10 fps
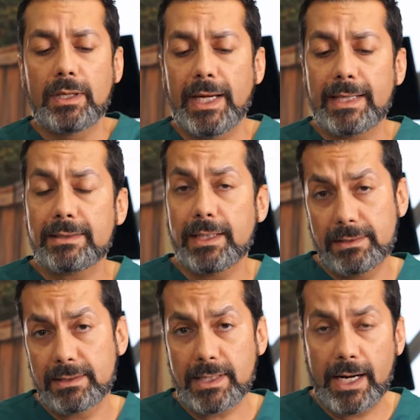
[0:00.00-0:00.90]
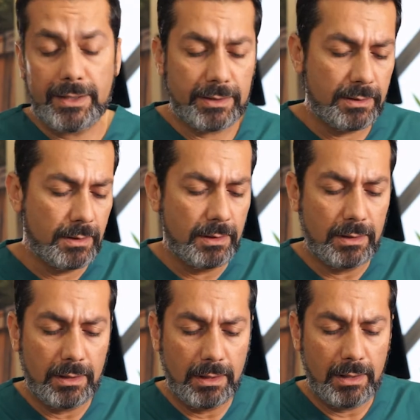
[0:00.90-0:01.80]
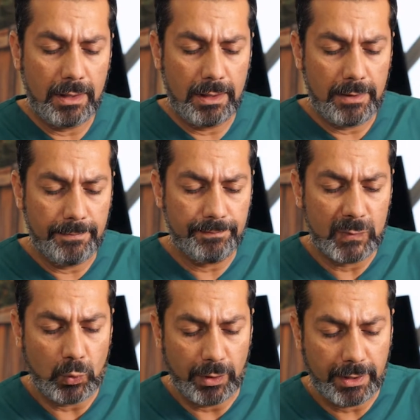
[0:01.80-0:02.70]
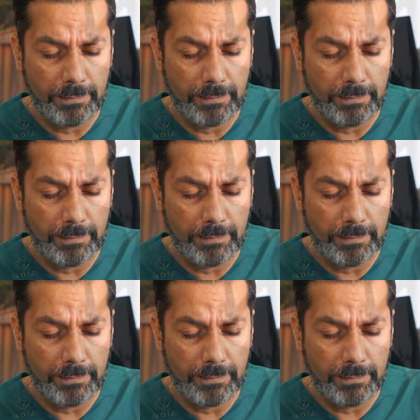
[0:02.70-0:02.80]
at a desired torque.